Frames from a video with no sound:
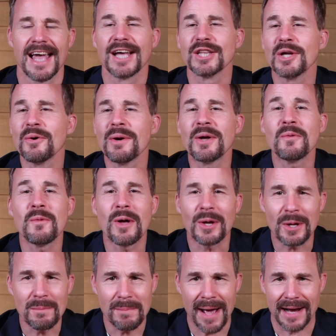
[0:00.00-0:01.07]
Hello and
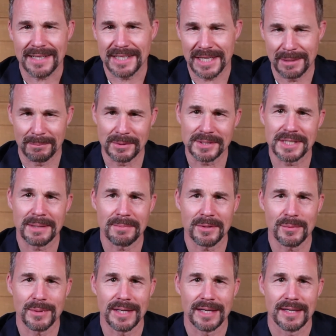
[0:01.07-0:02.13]
welcome back to Gimbal's Tip of the
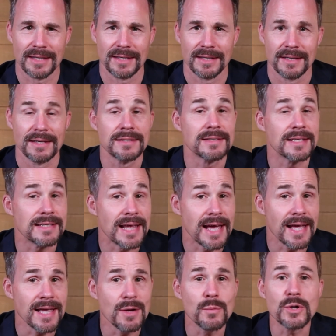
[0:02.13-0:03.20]
Week.
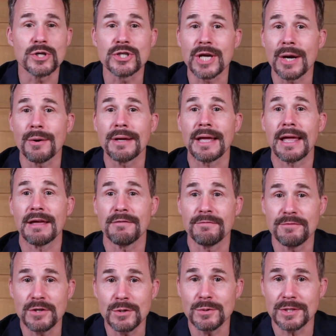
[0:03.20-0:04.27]
Today we're sharing a
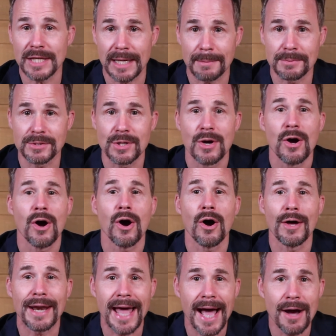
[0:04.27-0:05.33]
few tips on
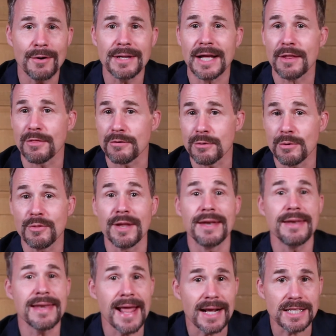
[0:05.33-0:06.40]
how to get through the
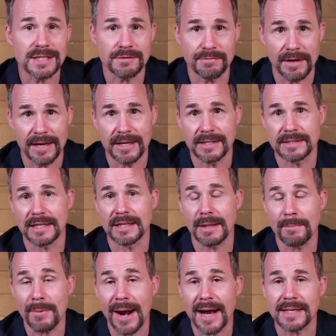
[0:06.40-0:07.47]
next phase in the
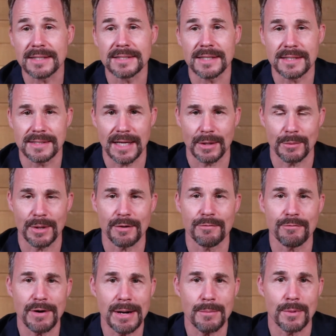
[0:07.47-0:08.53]
Practice Accelerator
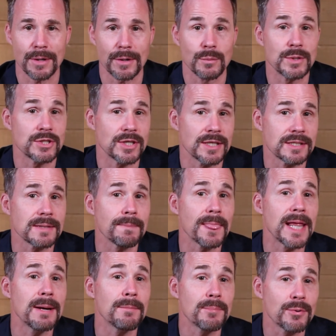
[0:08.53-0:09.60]
Framework, which is
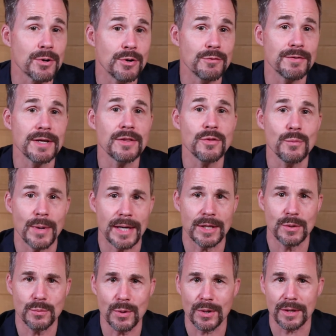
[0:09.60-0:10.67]
improving the way you
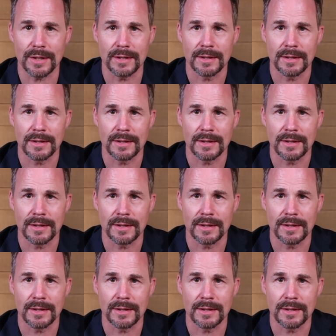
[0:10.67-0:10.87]
work.